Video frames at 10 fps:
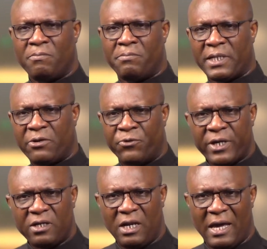But the
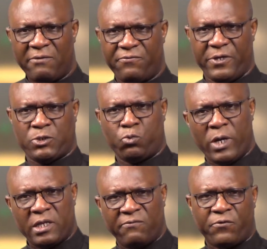real life is
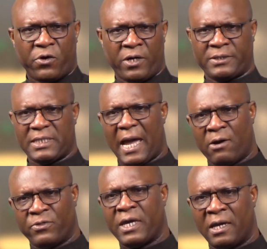waiting for us
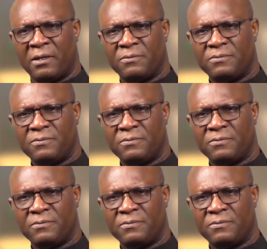out there.